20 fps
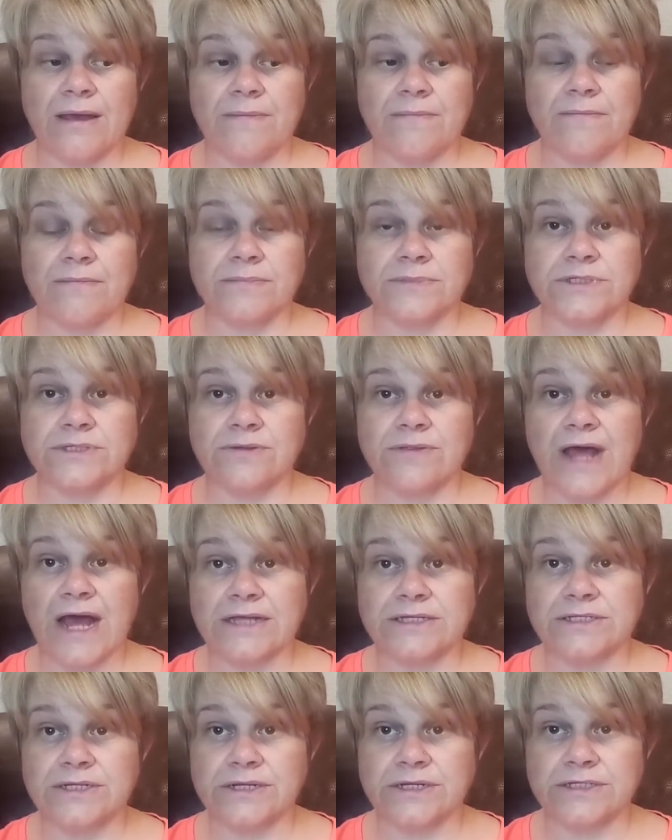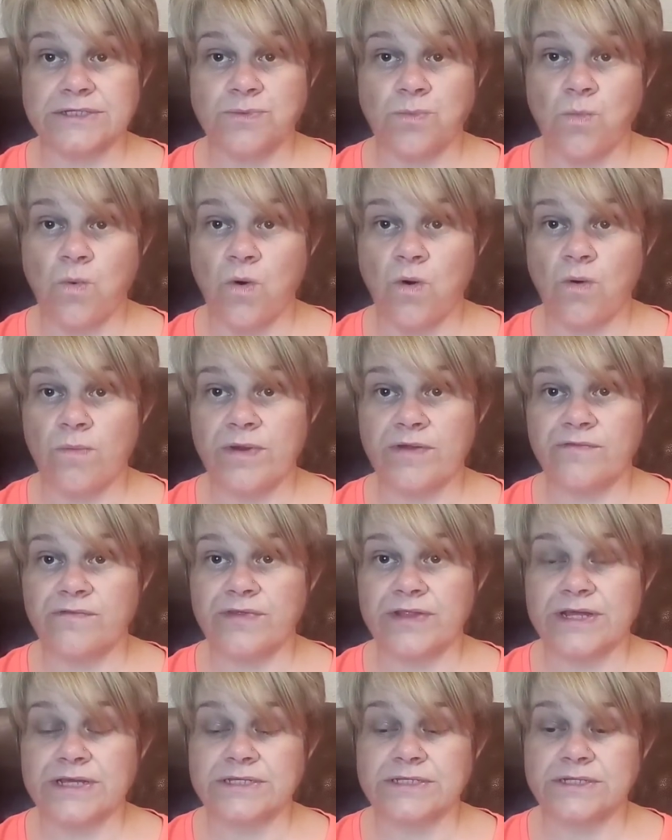So that's nice and warming for
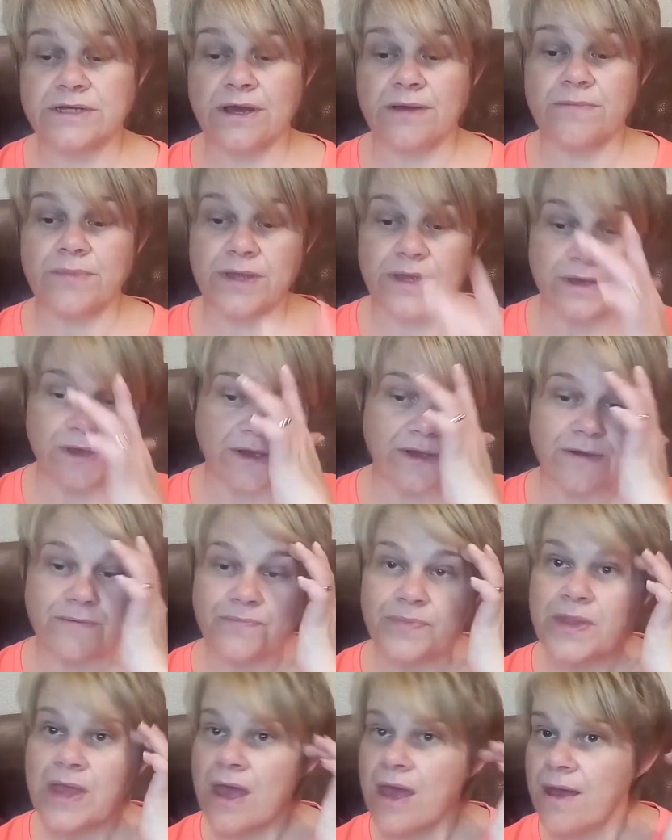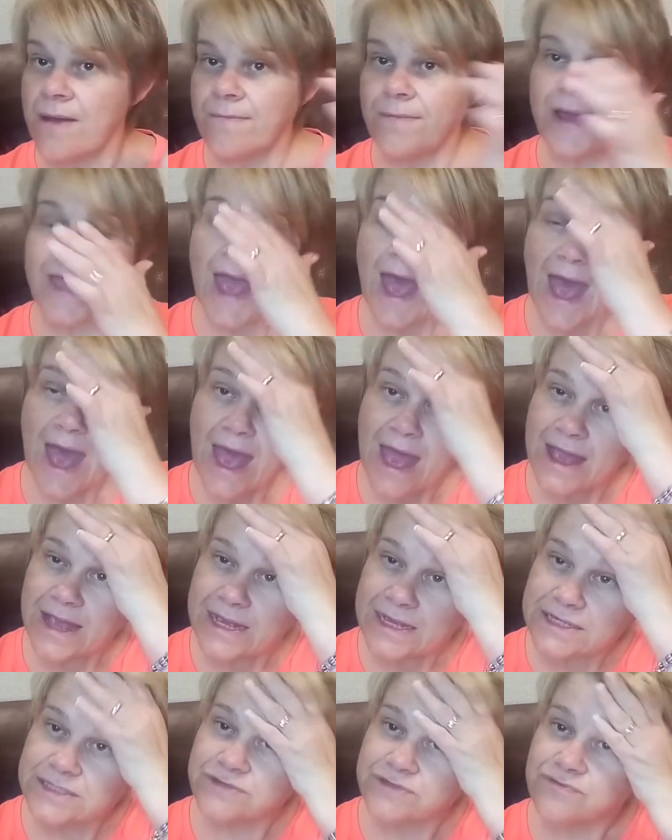this time of year. My hair,
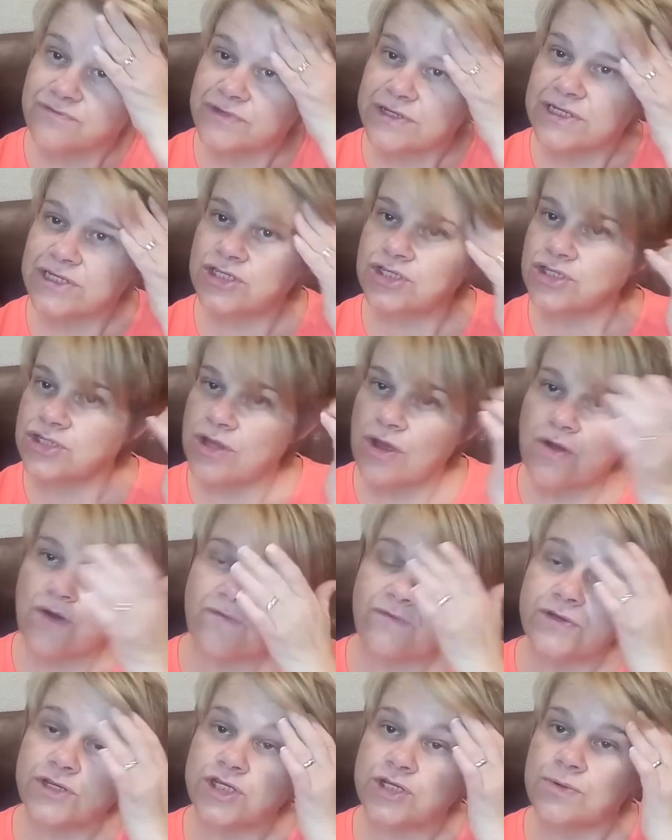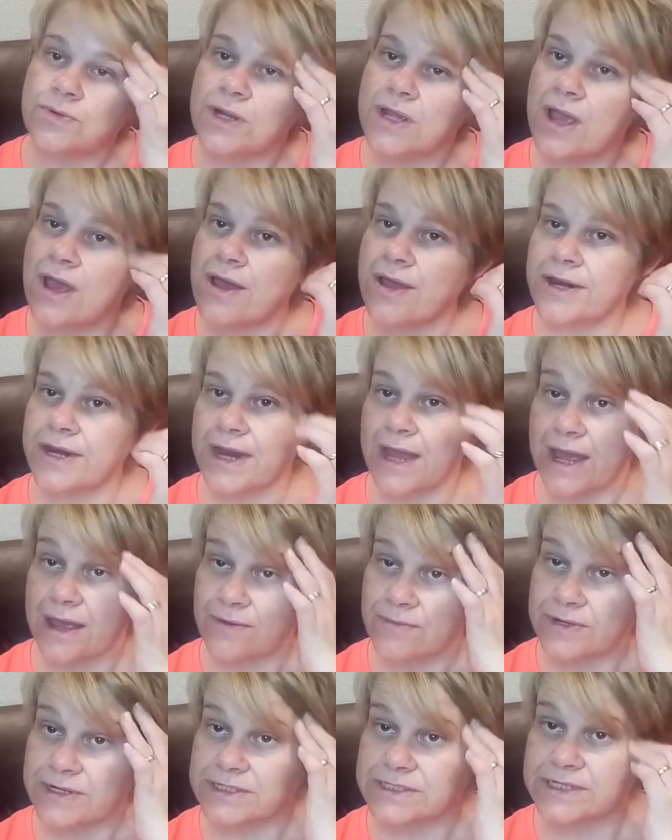it's overdue a cut now
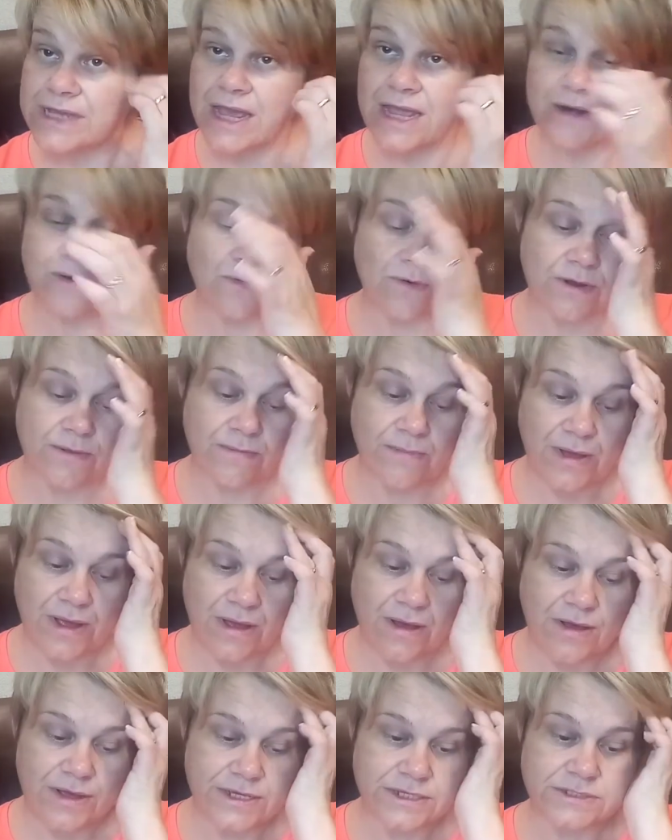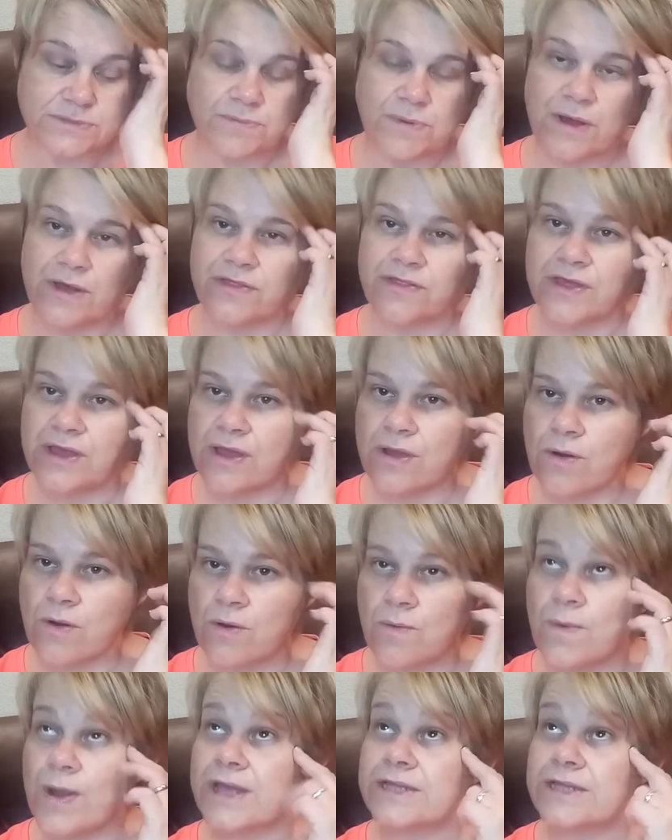and it's getting all in my eyes, but I think I've got to wait